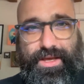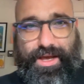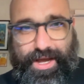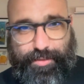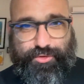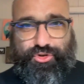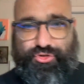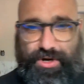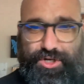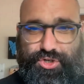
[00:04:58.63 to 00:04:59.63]
I'm just
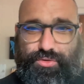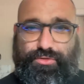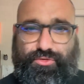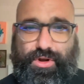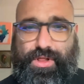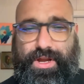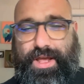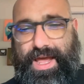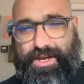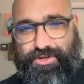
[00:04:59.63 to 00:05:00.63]
trying to show the strong line of
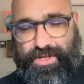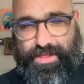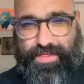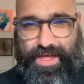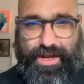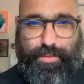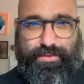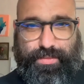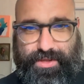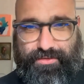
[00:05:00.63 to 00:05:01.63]
action, and that helps
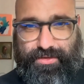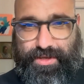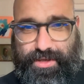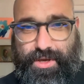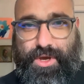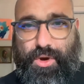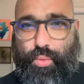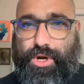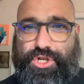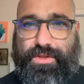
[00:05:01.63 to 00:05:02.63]
me see
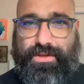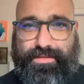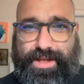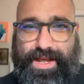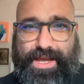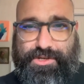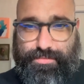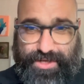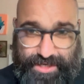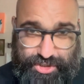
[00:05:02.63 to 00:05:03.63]
what should this line of action
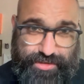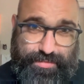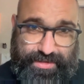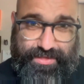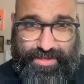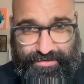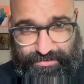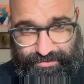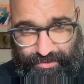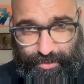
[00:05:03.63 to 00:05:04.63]
be, and it should be this.
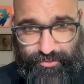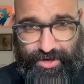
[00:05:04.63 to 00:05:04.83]
So I'm trying